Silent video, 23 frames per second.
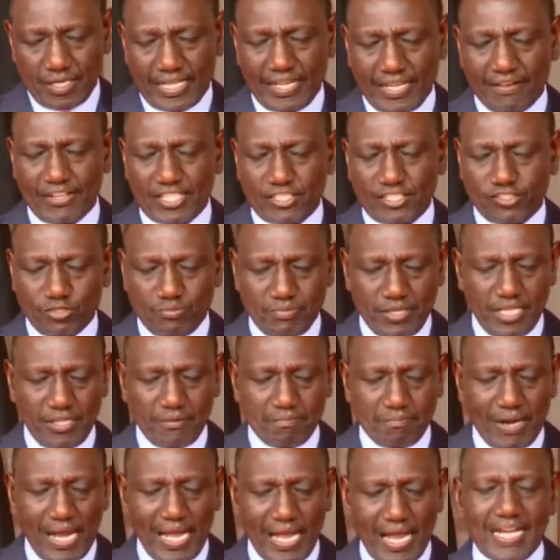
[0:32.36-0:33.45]
given to
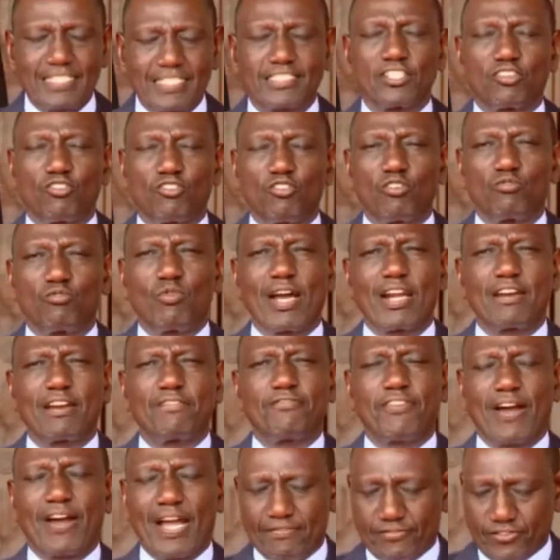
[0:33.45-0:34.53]
me by Article
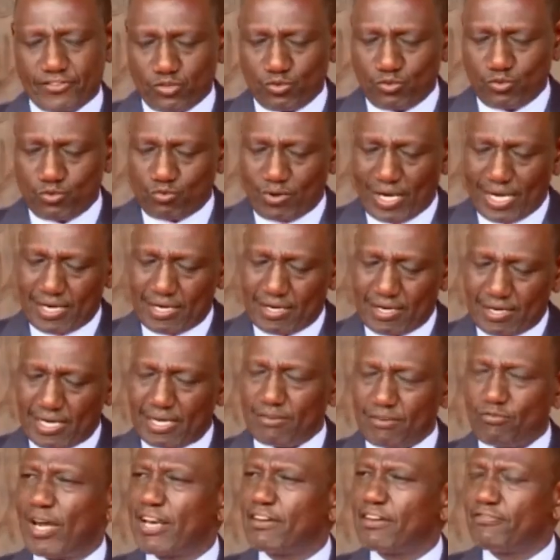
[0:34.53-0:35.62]
1521
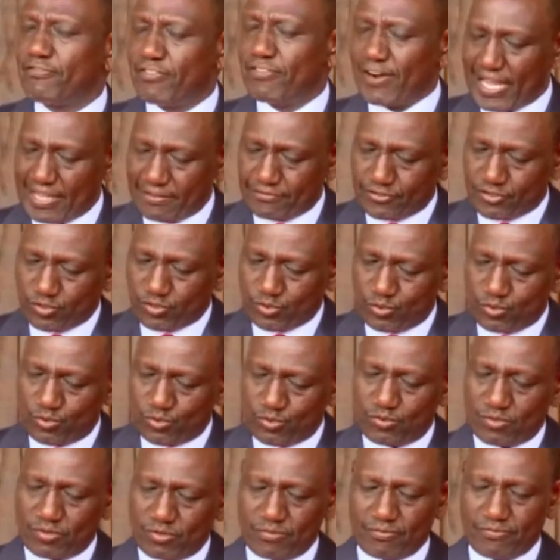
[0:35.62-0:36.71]
and
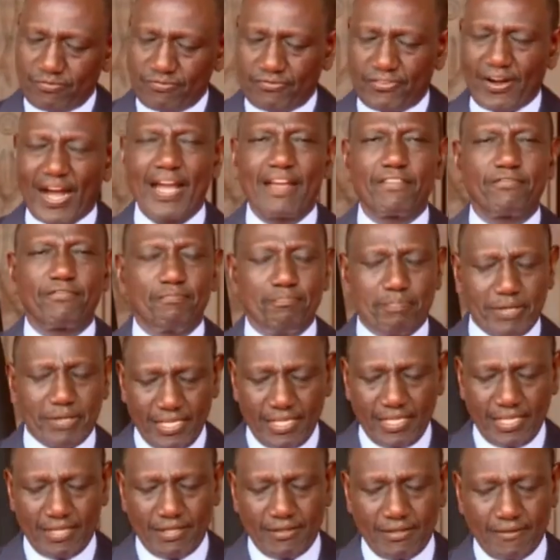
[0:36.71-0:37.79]

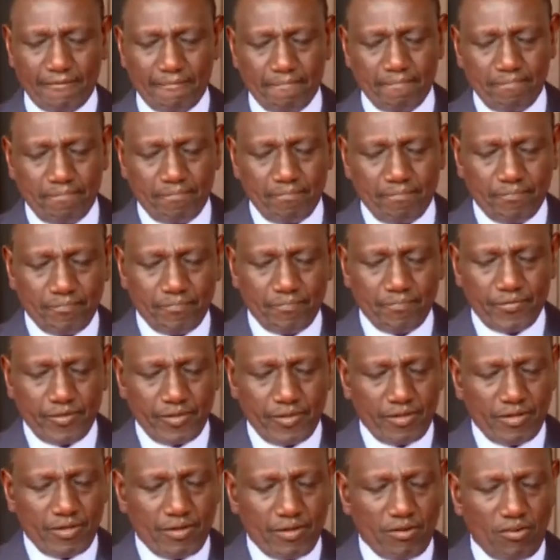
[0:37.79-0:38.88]
1525B
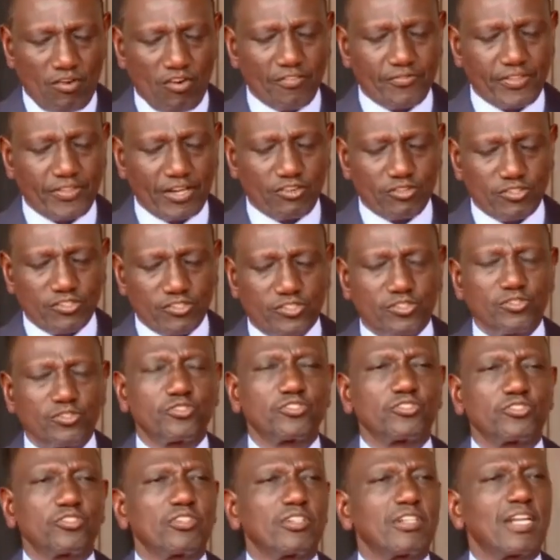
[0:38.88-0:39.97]
of the
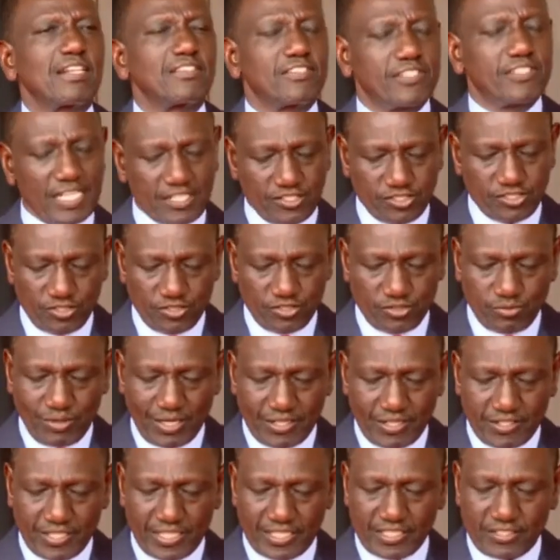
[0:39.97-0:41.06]
Constitution and Sections
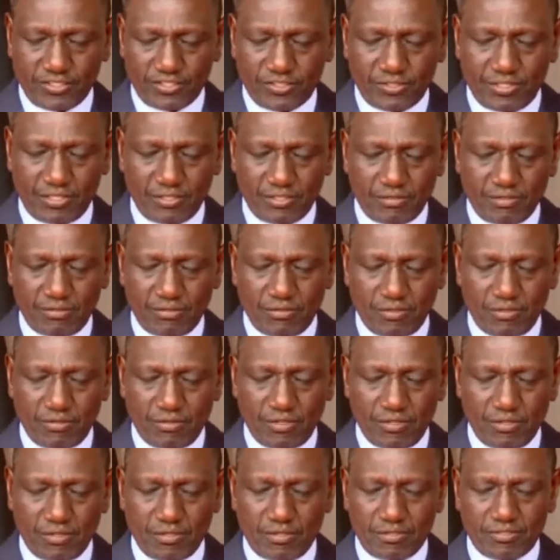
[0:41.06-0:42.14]
130,
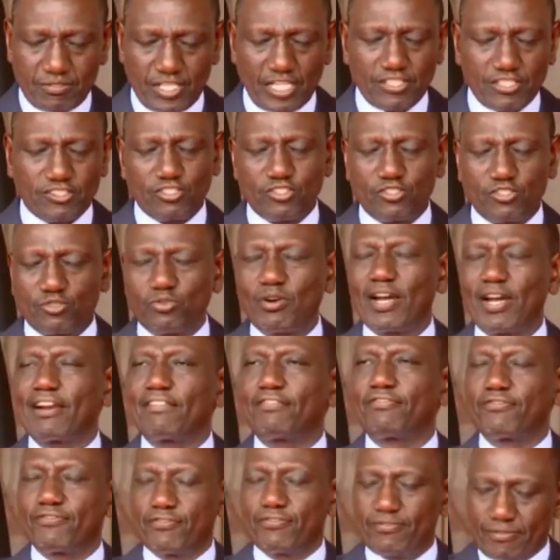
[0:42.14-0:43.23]
Sections
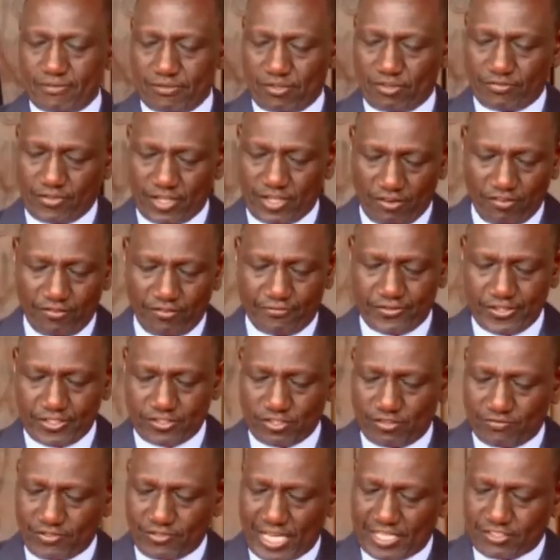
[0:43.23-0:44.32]
12 of the
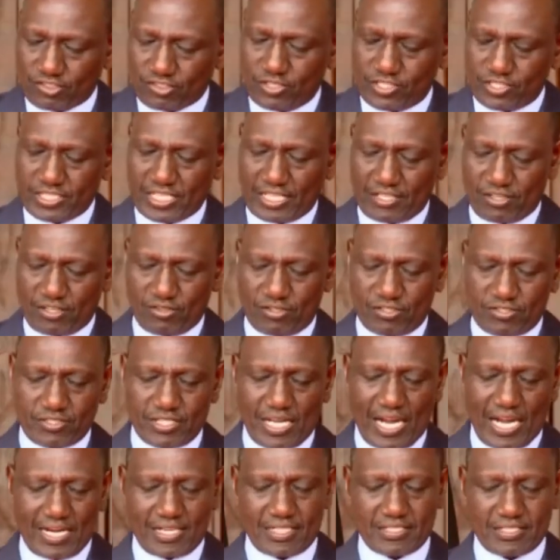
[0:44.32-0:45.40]
Office of the Attorney General's
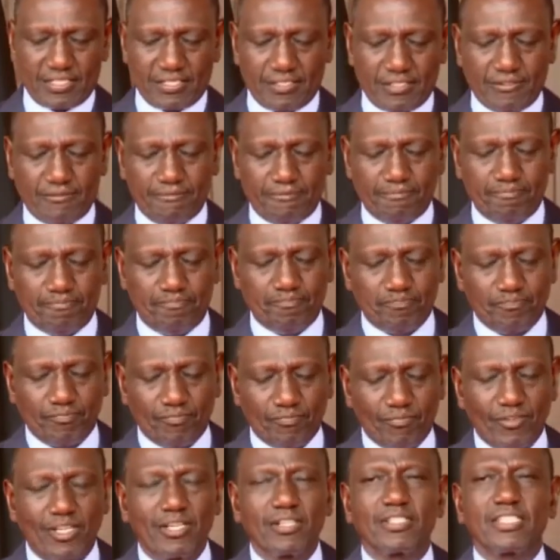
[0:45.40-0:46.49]
Act,
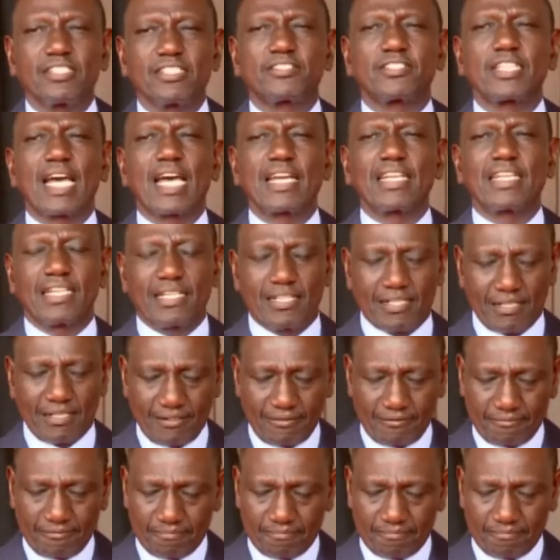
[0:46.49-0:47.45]
decided